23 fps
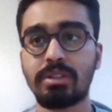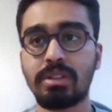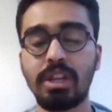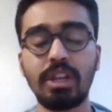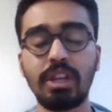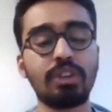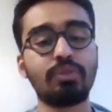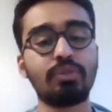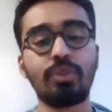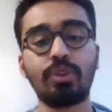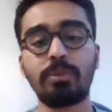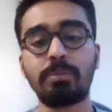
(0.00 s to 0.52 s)

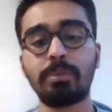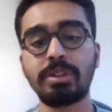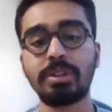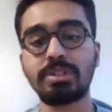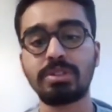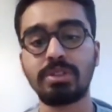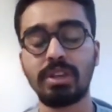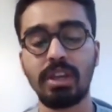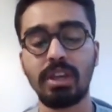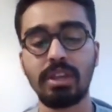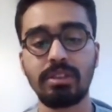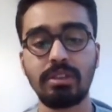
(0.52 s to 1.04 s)
three to four
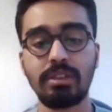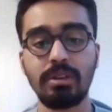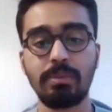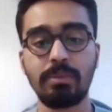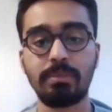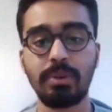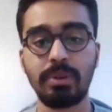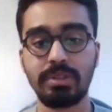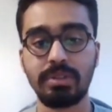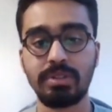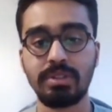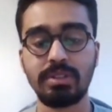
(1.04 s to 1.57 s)
months to get the
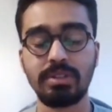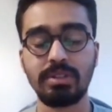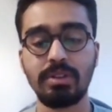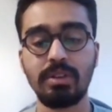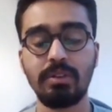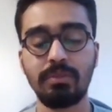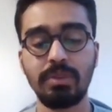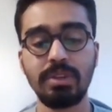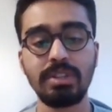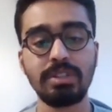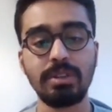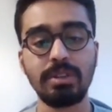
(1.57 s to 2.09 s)
process
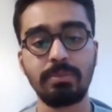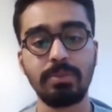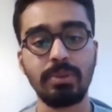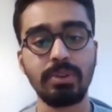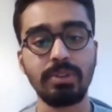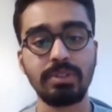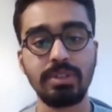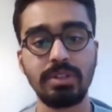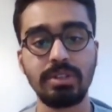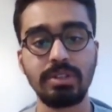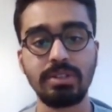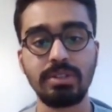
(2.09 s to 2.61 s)
visa
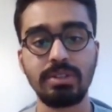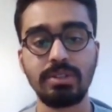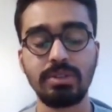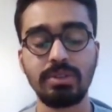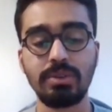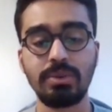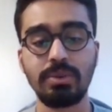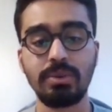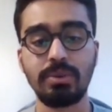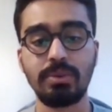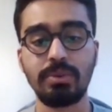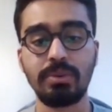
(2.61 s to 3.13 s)
processed. Right,
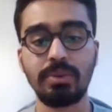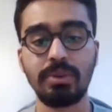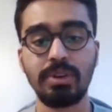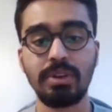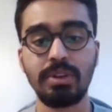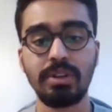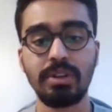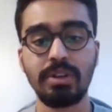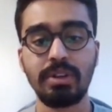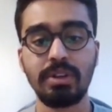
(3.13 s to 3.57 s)
so. Right